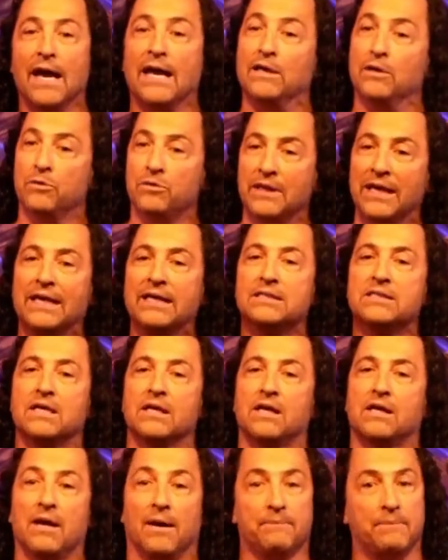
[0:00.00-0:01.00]
And you think it's going
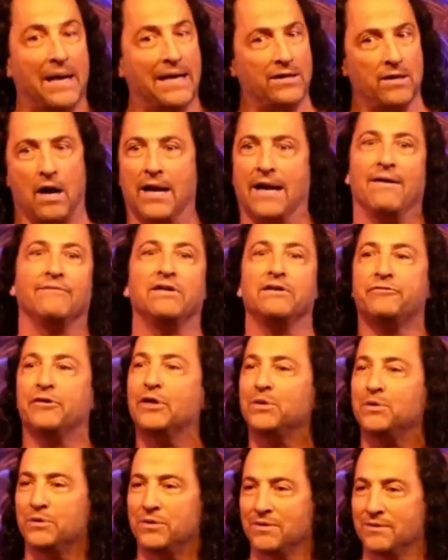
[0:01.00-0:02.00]
to come by not having
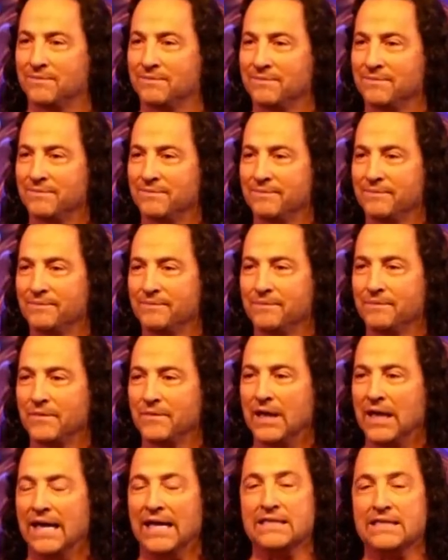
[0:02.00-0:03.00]
food,
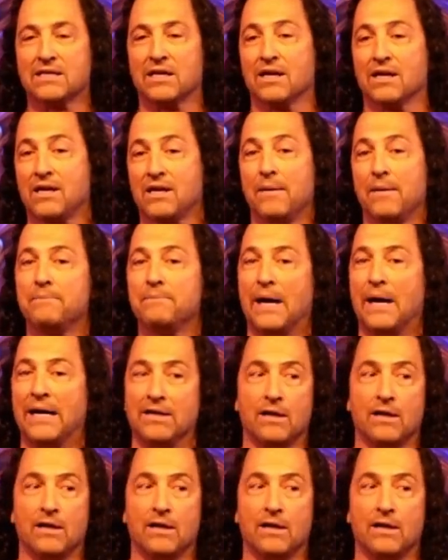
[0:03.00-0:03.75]
it's going to come by